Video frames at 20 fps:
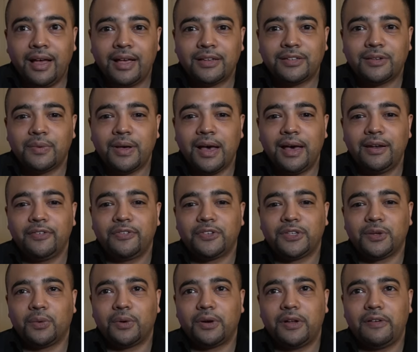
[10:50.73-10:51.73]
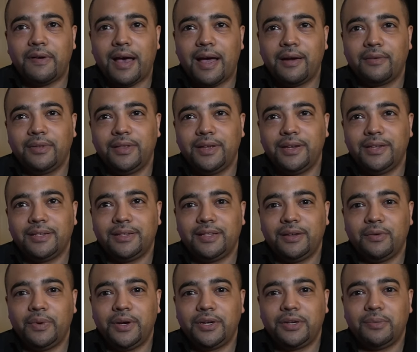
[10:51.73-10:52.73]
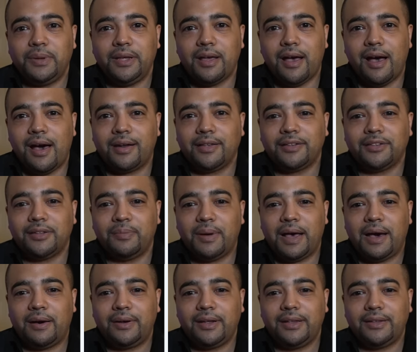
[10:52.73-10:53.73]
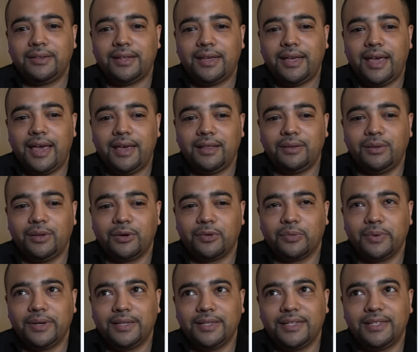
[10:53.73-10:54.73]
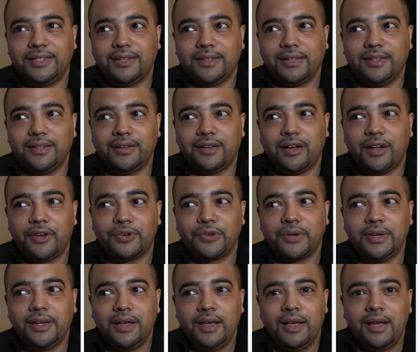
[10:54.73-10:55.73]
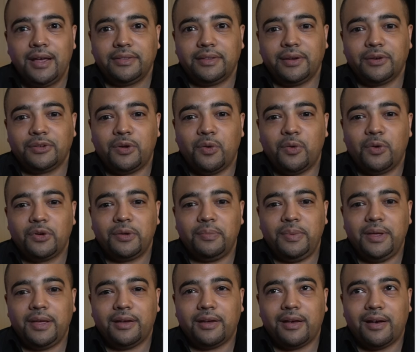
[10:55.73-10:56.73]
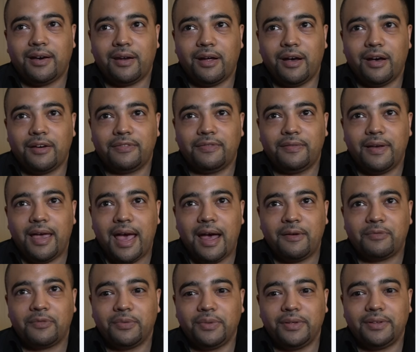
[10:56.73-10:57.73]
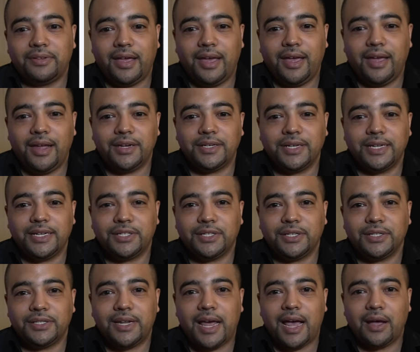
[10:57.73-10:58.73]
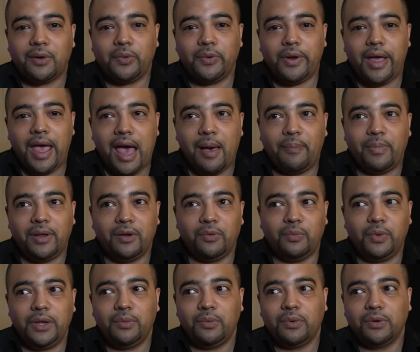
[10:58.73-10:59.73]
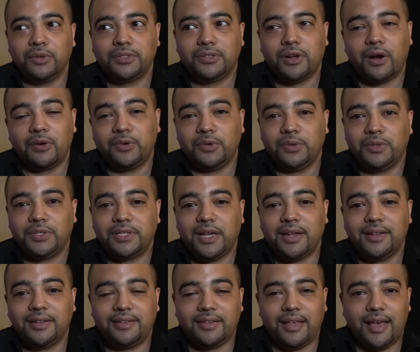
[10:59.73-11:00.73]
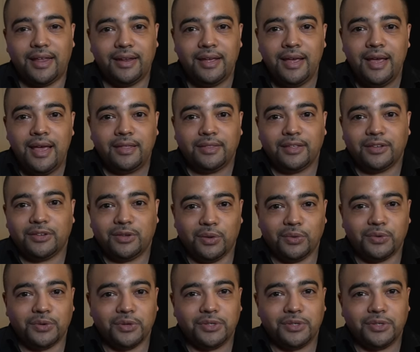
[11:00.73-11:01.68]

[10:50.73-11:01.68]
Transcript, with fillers: So kind of, sort of, I really just think we should be honest about it and say, hey, look, realistically in the country, there's going to be a cutoff after this age. It's just not going to happen, and we will start to sunset the Social